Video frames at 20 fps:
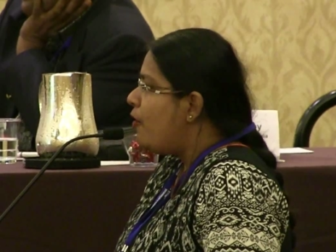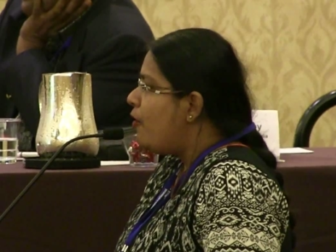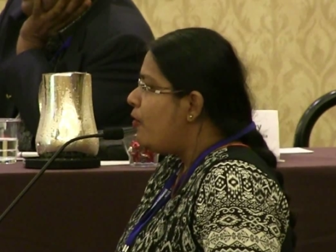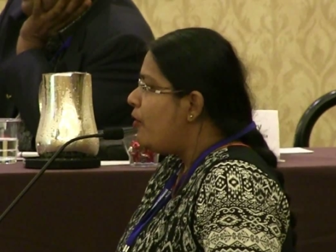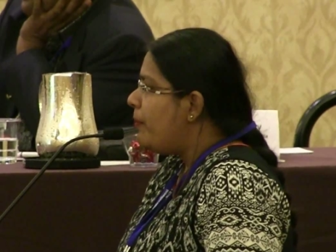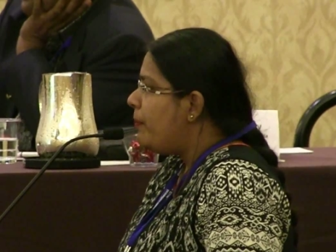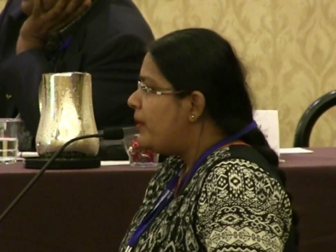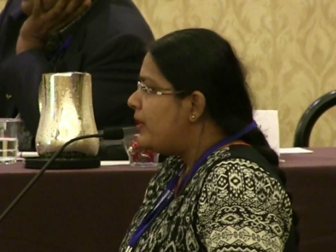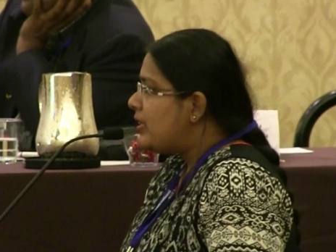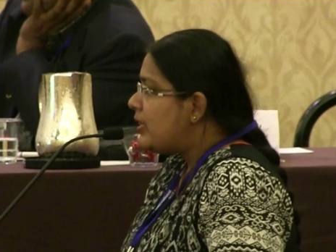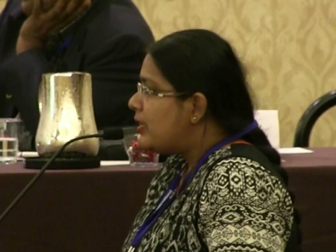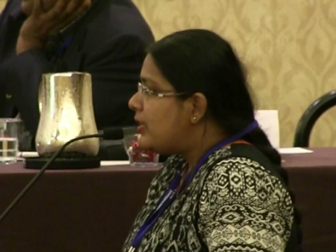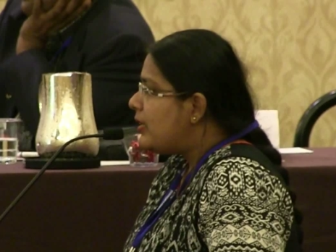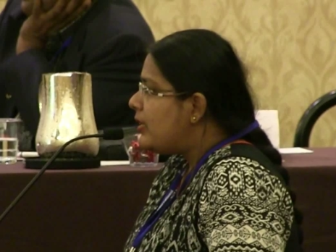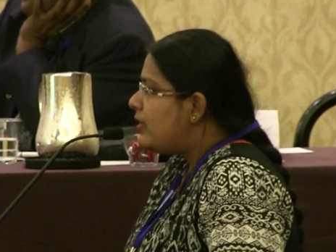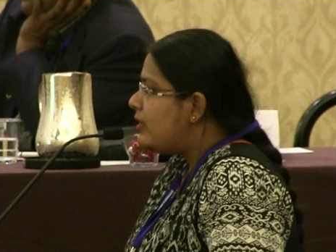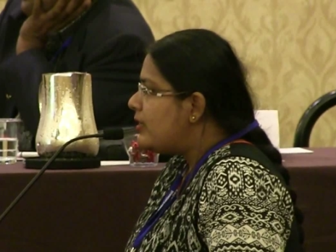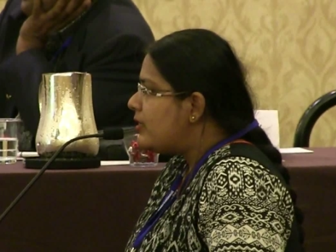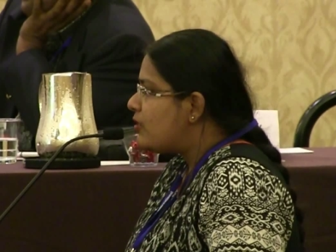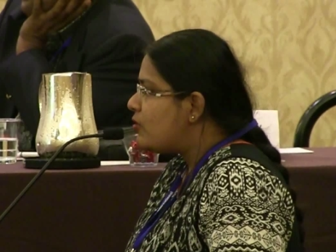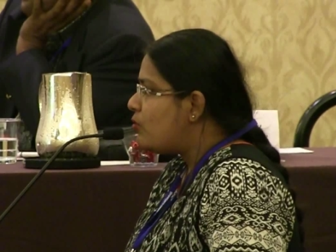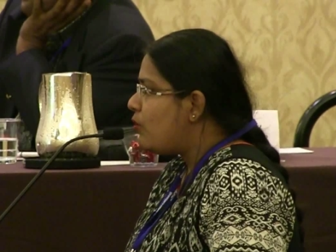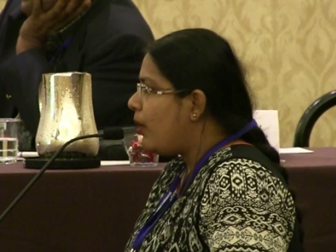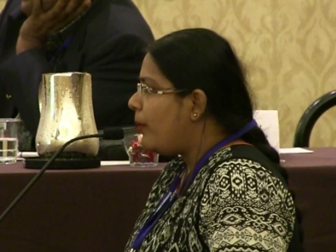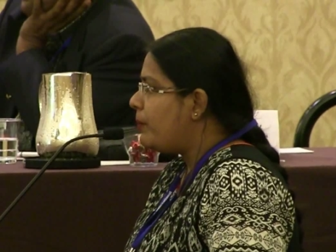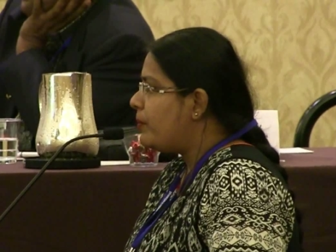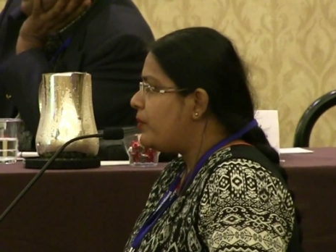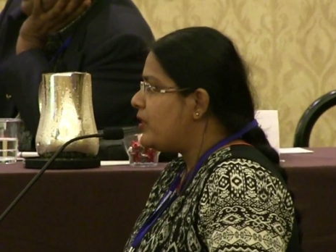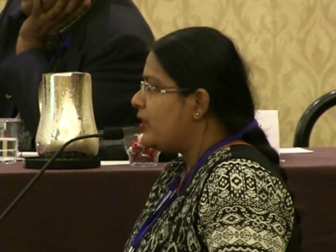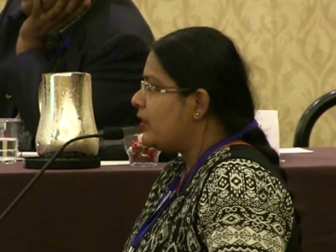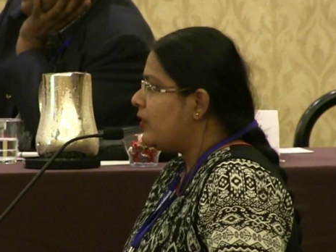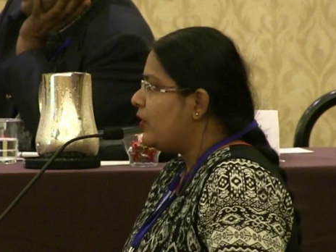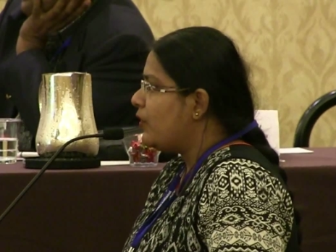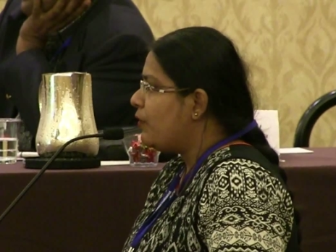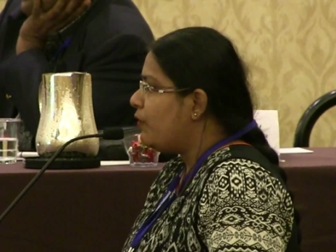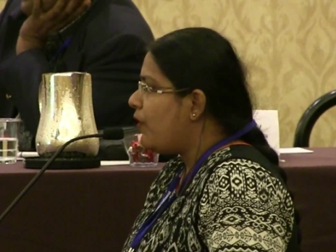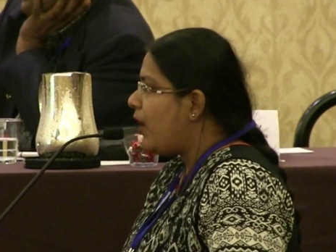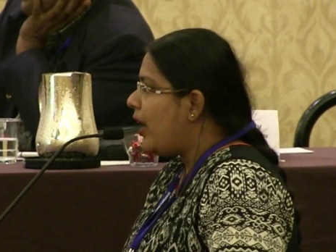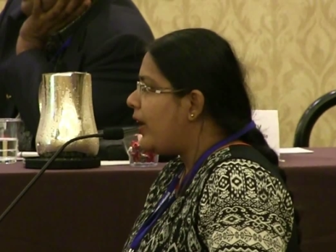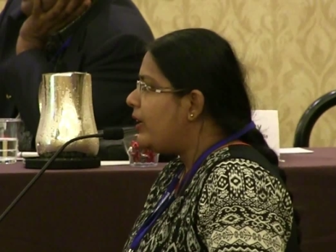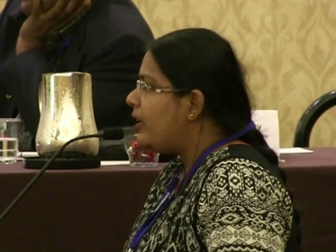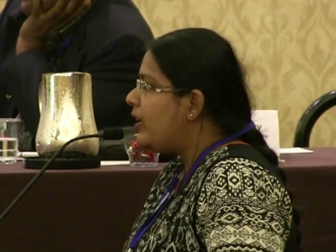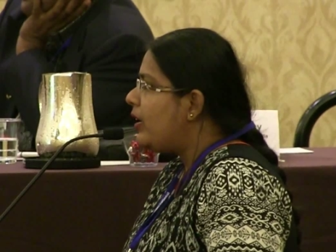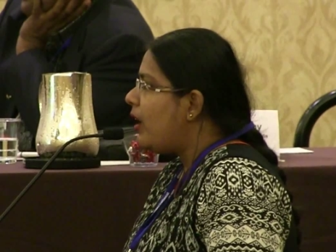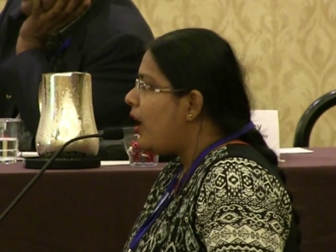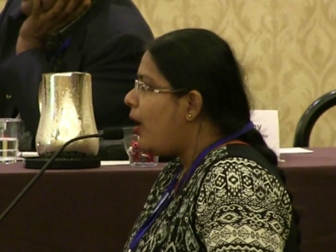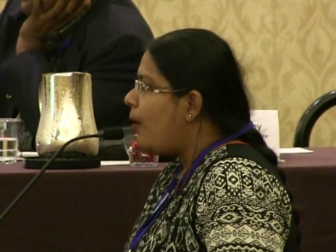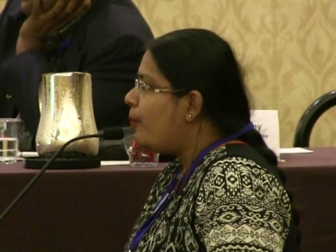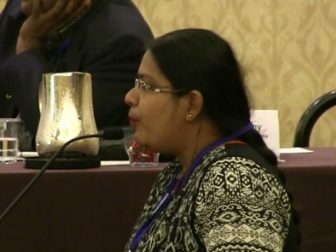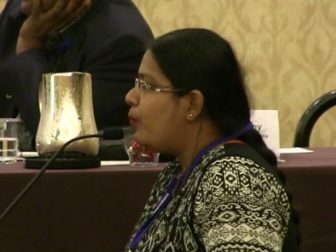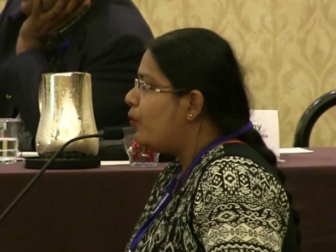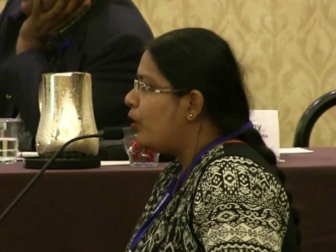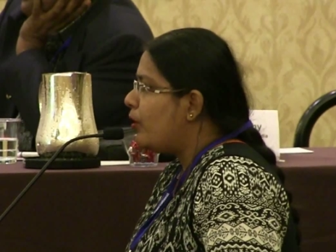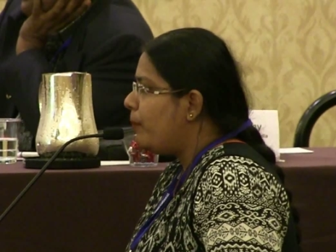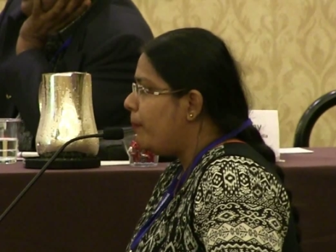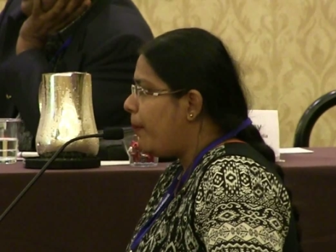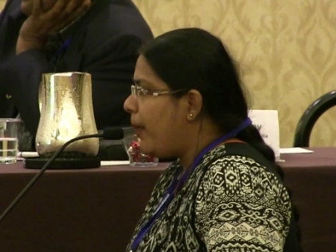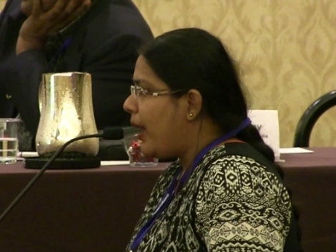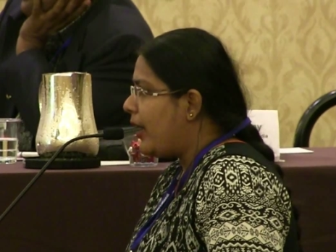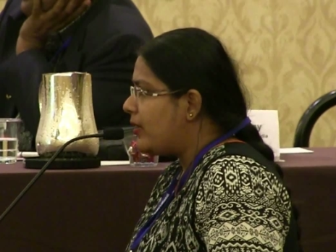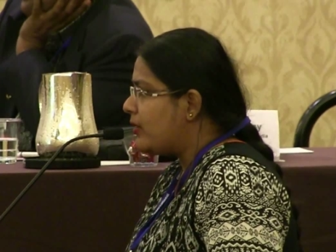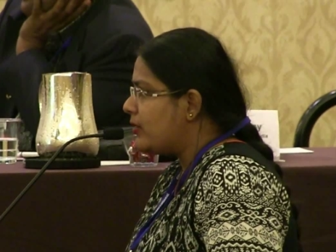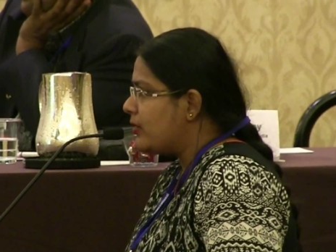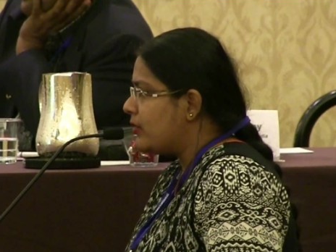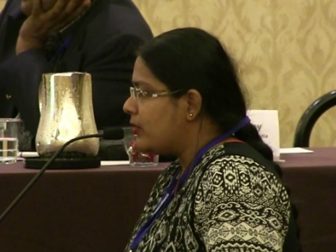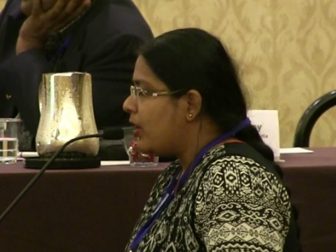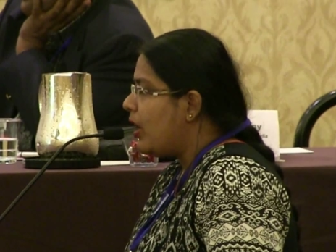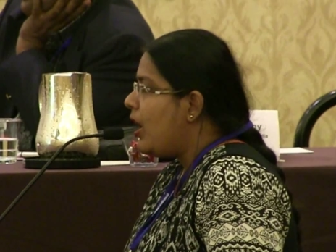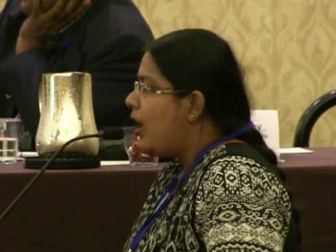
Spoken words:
repeatedly disrupting the fining upward pattern.